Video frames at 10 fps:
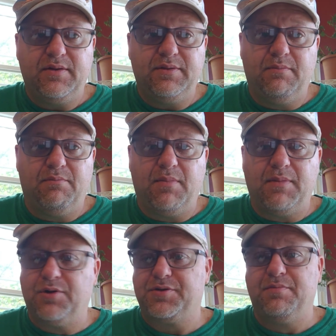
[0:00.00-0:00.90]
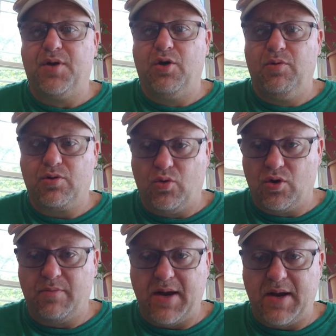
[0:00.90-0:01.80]
Most mobile
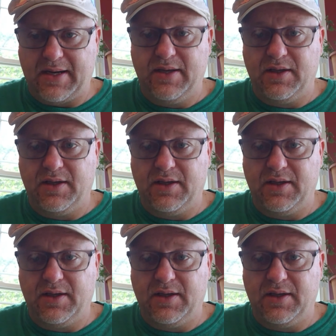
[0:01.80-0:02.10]
quarterback in